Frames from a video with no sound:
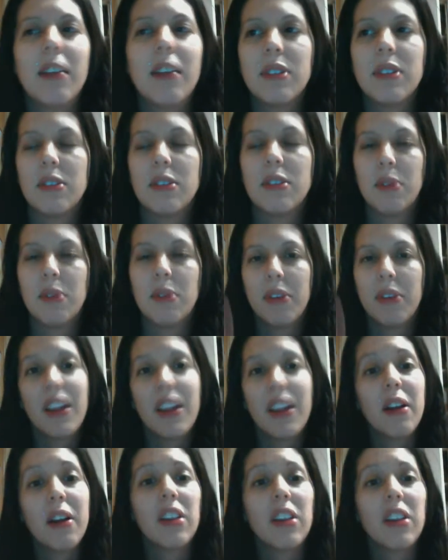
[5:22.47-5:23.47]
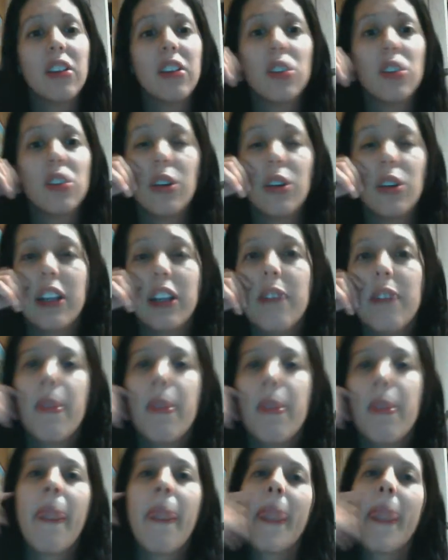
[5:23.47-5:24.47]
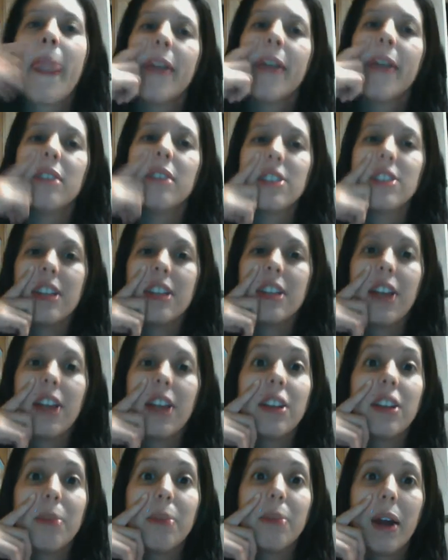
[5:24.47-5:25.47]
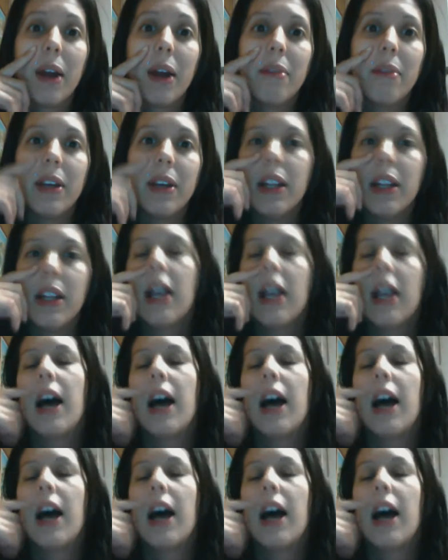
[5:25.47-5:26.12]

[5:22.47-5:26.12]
which we were there shortly, which is another department.